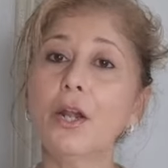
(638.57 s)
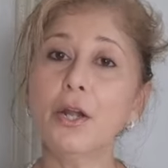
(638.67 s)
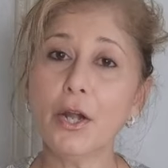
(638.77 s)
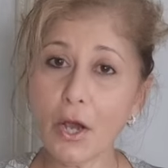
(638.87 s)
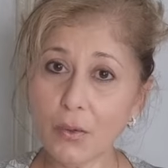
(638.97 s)

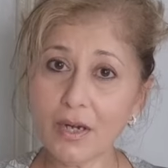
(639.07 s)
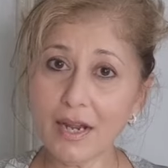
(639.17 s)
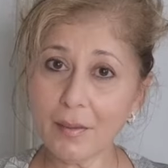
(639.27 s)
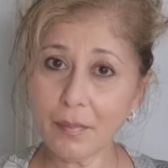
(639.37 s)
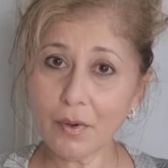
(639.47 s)
No
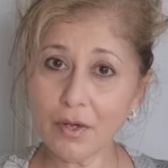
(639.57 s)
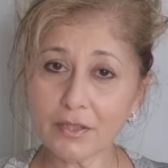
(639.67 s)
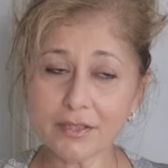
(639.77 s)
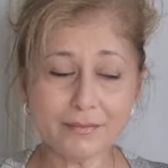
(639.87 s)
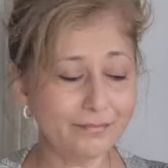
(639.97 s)
clay
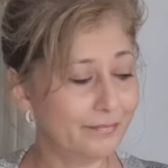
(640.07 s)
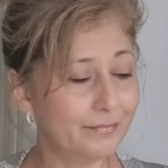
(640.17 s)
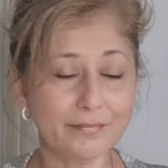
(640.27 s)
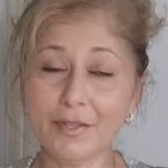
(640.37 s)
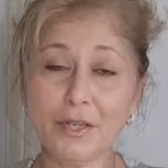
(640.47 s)
pot,
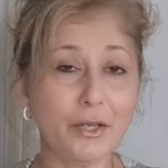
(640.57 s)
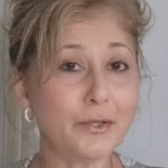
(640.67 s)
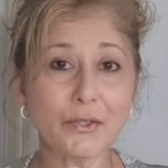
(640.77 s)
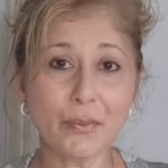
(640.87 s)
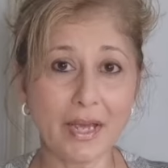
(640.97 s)
no
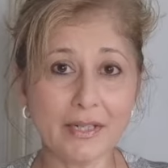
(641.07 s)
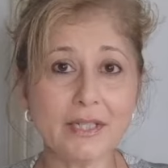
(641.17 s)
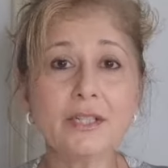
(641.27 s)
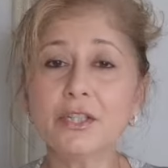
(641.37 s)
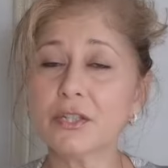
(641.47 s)

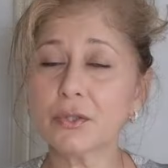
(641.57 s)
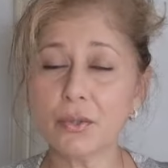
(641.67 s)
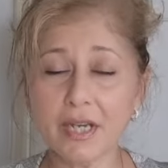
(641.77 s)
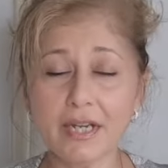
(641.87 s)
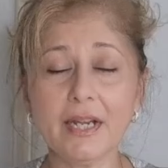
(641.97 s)
sweat. Just
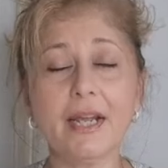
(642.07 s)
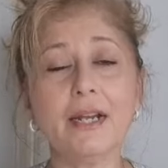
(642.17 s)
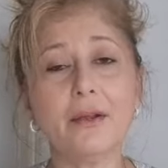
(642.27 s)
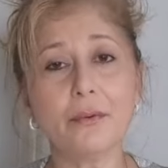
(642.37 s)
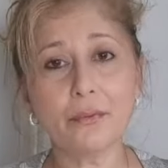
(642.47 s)
cook it
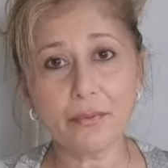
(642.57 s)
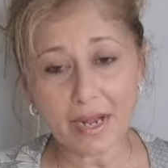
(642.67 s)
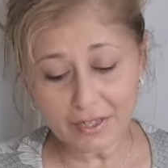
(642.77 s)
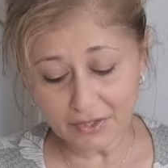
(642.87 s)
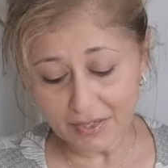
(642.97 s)
in a
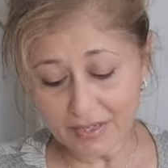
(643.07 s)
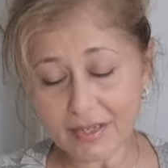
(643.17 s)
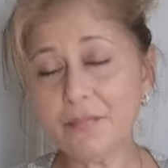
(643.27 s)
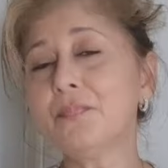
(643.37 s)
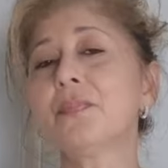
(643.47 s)

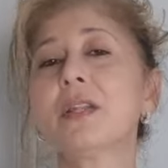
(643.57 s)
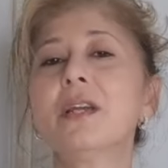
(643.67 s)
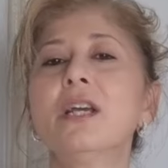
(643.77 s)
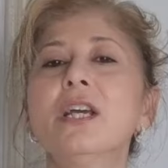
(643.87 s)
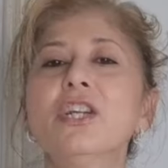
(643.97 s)
regular,
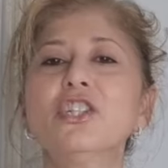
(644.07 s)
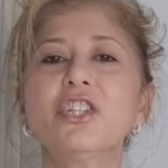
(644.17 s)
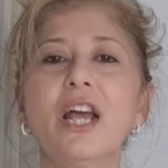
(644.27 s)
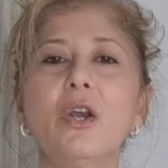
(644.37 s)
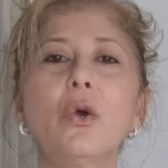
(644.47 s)

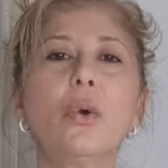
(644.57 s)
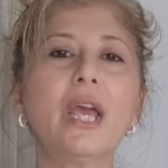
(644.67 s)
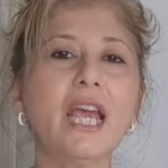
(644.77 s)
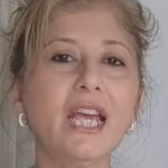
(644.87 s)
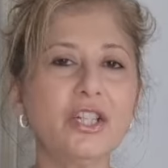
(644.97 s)

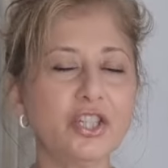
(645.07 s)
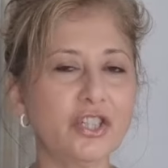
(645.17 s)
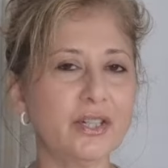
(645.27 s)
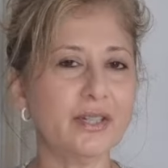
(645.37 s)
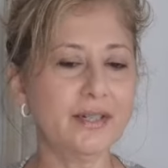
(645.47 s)

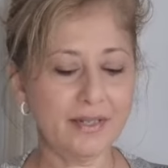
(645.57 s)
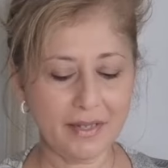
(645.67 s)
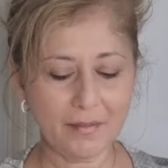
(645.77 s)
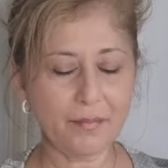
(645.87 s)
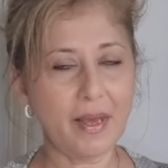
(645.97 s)
shallow-ish
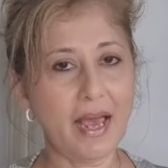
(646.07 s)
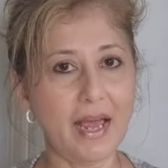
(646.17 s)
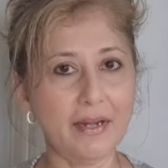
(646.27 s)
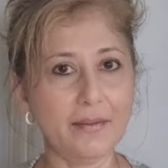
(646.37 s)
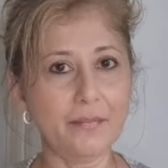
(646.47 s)

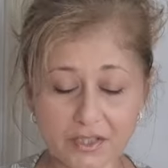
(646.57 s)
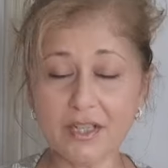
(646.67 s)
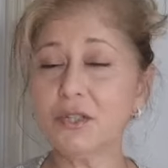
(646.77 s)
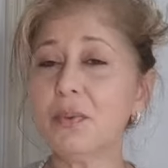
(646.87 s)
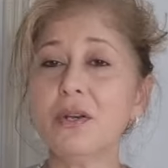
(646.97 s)
pan.
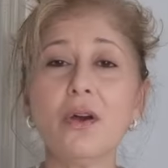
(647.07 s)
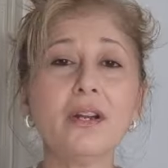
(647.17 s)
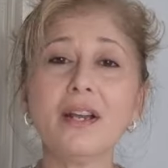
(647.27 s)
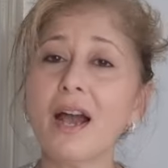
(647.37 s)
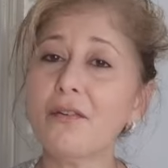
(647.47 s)
Since we're
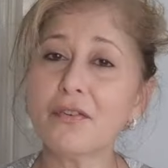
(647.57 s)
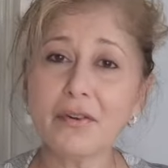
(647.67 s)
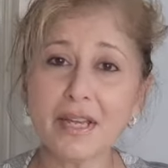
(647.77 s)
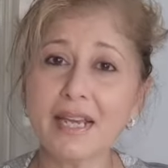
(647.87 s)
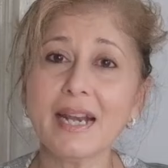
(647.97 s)
not
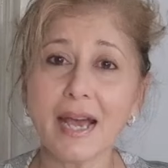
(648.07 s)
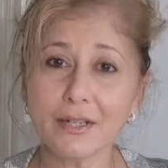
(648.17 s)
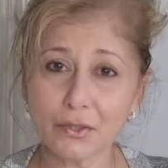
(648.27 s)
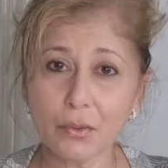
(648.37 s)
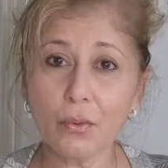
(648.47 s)
covering it
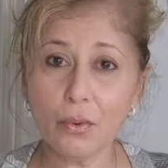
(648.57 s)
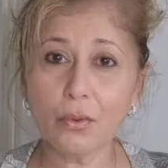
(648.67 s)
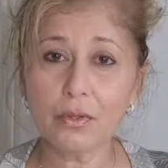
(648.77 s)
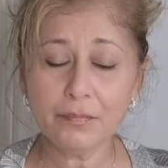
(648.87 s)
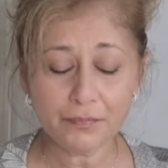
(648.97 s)
at
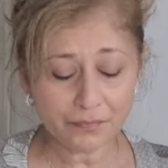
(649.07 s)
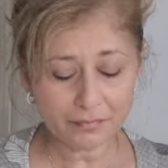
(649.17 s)
all,